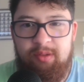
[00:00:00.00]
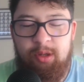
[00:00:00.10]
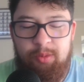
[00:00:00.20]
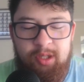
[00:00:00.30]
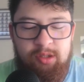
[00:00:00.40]

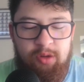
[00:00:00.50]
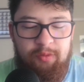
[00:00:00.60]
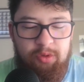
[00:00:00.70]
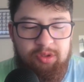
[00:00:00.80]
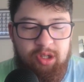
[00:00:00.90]
They'll be a top
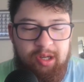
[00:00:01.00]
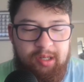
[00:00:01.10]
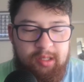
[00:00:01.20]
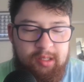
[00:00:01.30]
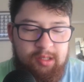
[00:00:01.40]
4 side.
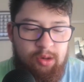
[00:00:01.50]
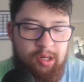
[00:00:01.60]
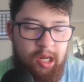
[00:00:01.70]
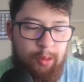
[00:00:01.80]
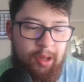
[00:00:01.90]
There's no
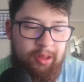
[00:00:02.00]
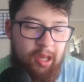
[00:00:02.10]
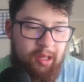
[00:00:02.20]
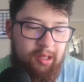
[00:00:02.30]
doubt about that.